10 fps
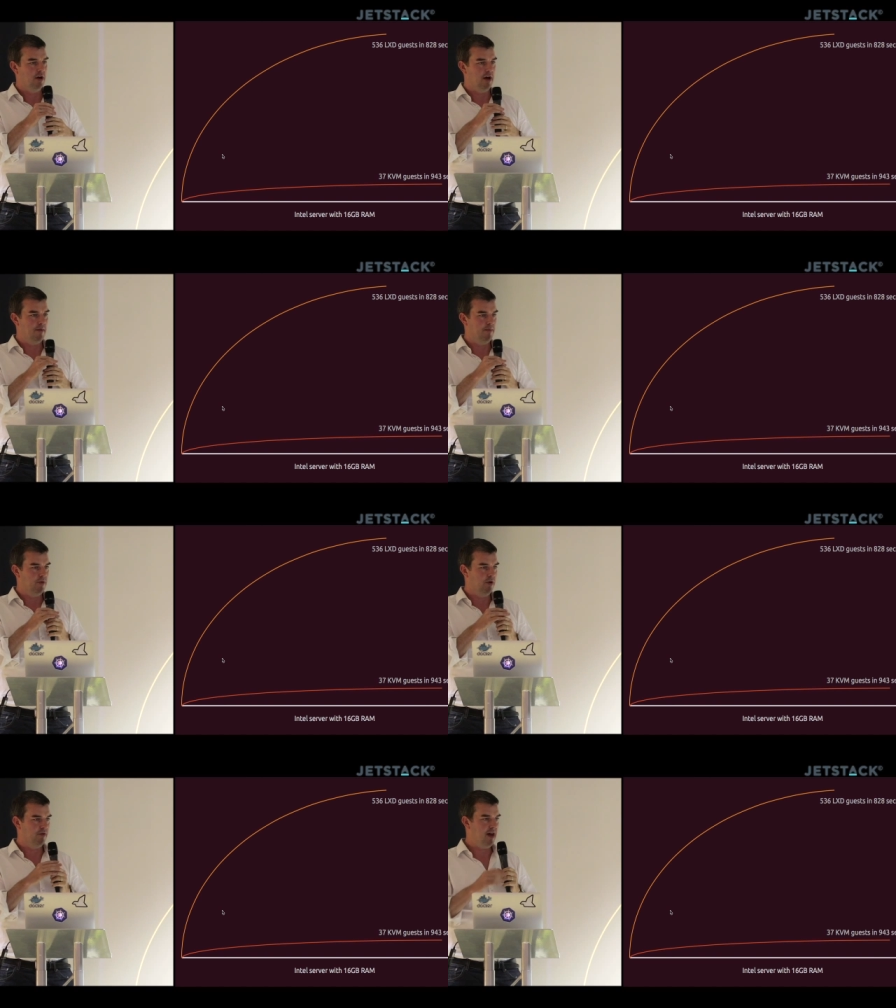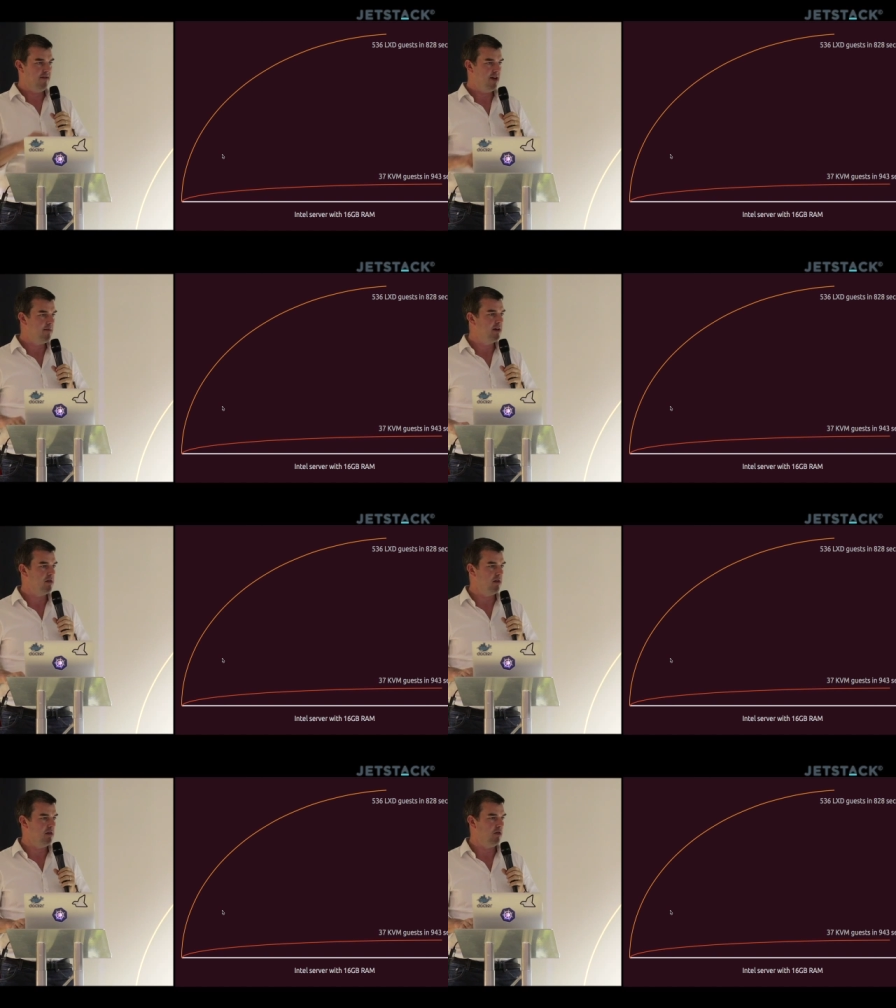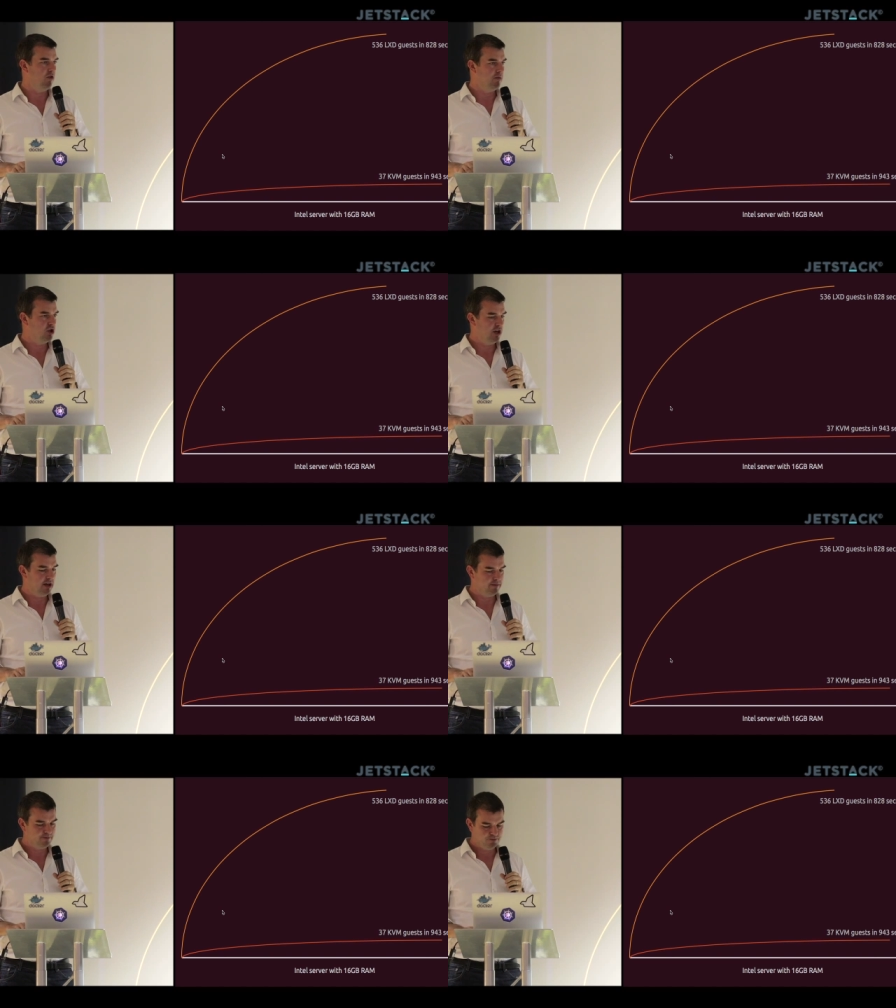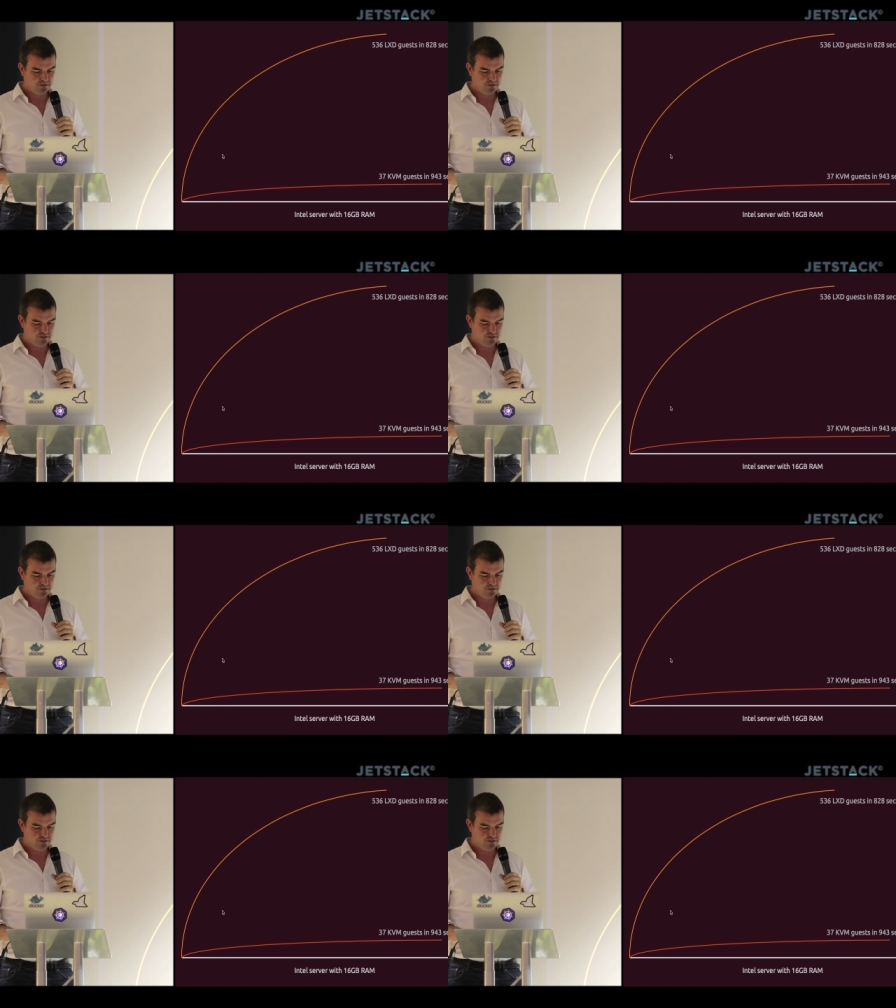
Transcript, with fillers: KVM instances on the machine.